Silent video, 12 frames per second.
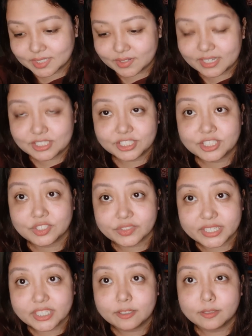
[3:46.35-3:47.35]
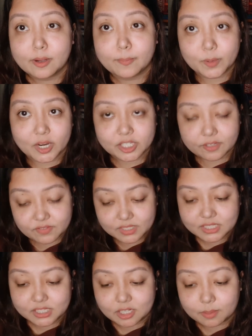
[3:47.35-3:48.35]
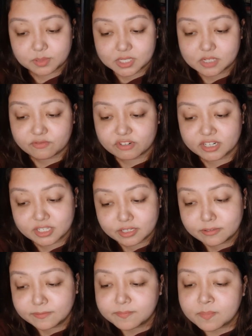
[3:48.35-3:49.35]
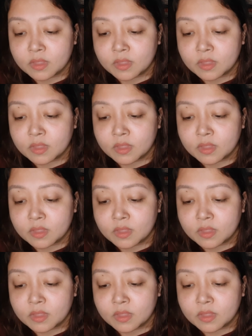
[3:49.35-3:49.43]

so I'll just read a part of the synopsis for you.